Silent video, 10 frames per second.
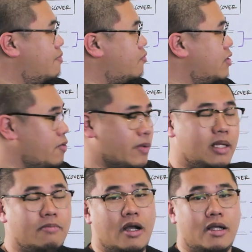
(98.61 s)
with the
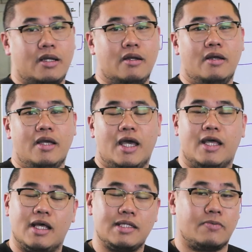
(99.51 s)
red marker,
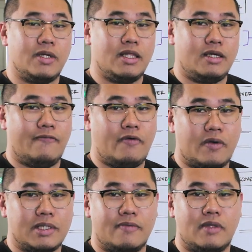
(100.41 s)
and that's really the
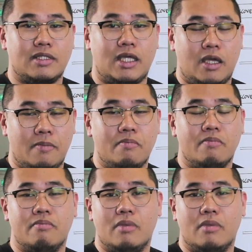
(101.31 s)
focus of the team